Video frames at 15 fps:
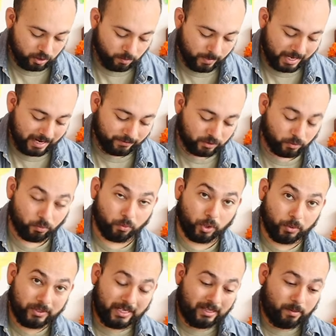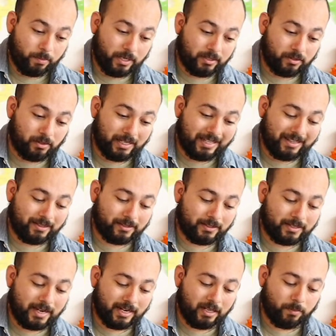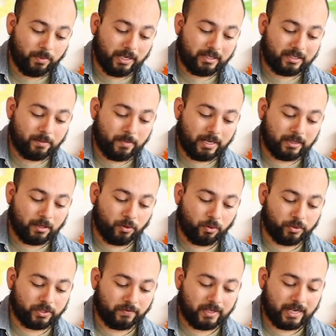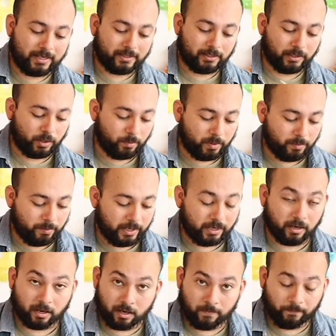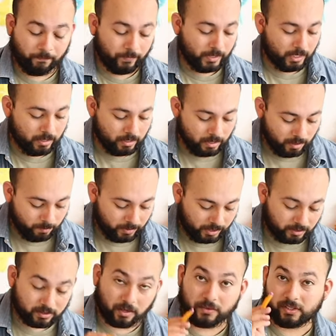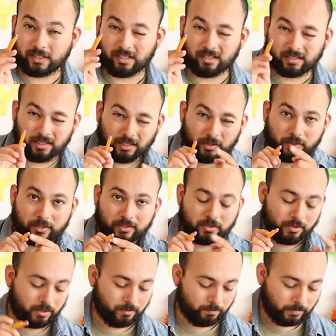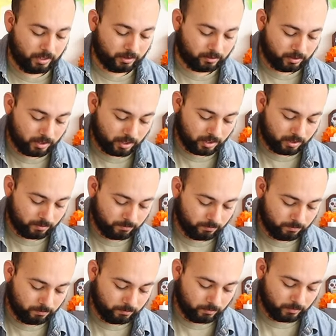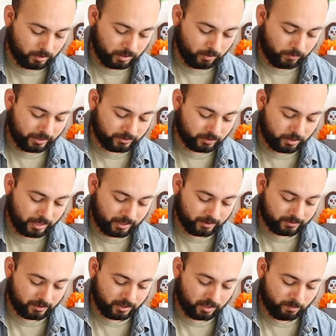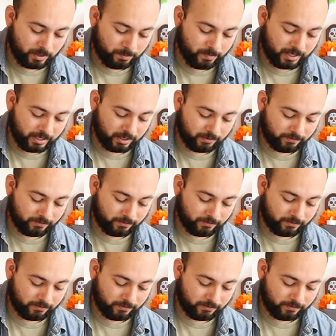You may have to rotate the pencil like this a tiny bit to make the holes of the eyes a little bit bigger because obviously just a little in, uh, the eraser end isn't going to be big